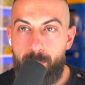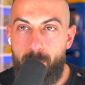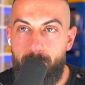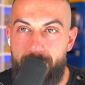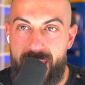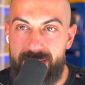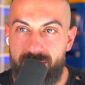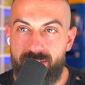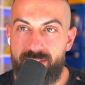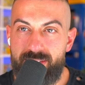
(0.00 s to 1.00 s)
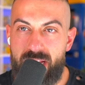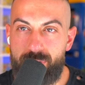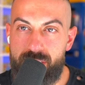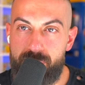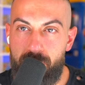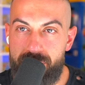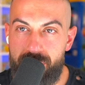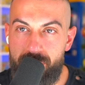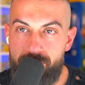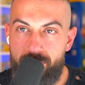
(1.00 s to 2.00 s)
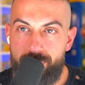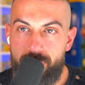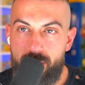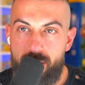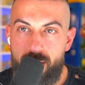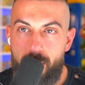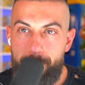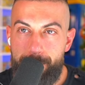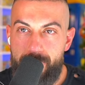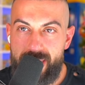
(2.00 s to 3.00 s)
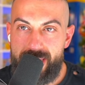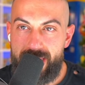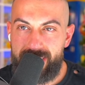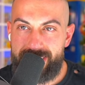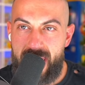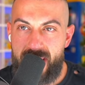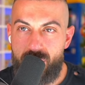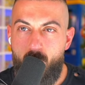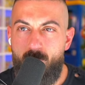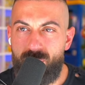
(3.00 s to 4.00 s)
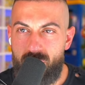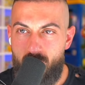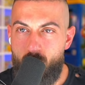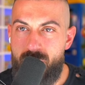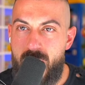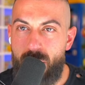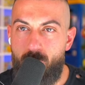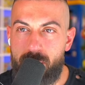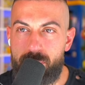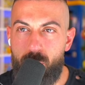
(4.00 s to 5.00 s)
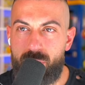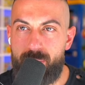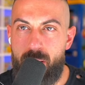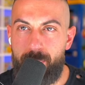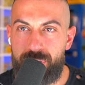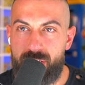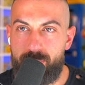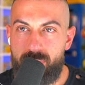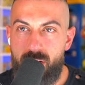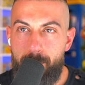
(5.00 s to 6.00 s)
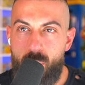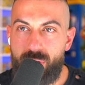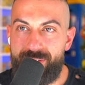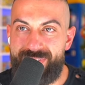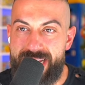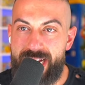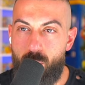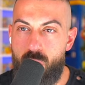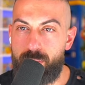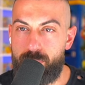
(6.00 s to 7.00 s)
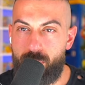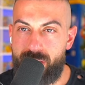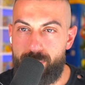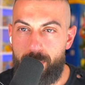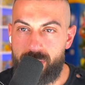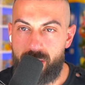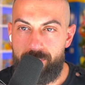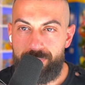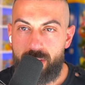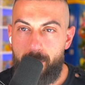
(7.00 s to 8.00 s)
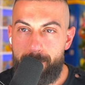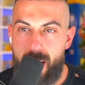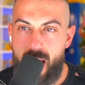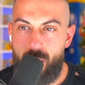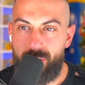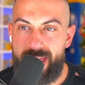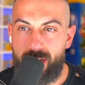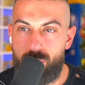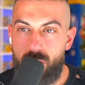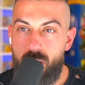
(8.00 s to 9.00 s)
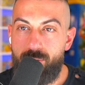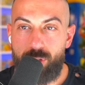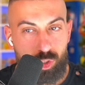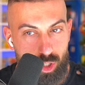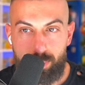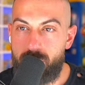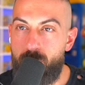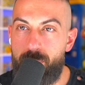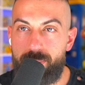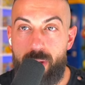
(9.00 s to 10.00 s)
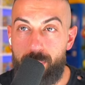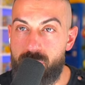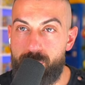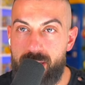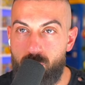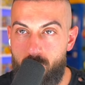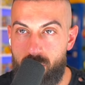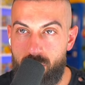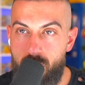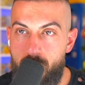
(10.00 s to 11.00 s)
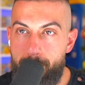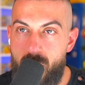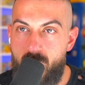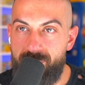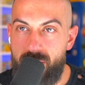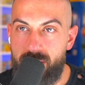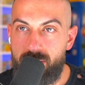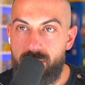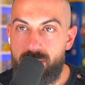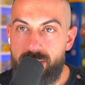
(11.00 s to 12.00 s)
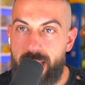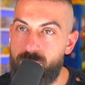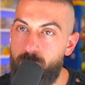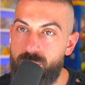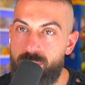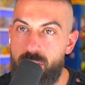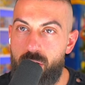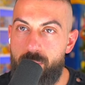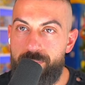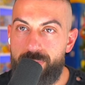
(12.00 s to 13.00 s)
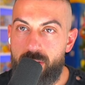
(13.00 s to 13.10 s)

Purple Bandit. Thank you for 6 months, dude. P. Sandova 09. Welcome to the Poke membership. Poke Vita. Welcome to the Poke membership. Para. Thank you for joining up to the membership as well. Marvin. Thank you so much for the dono.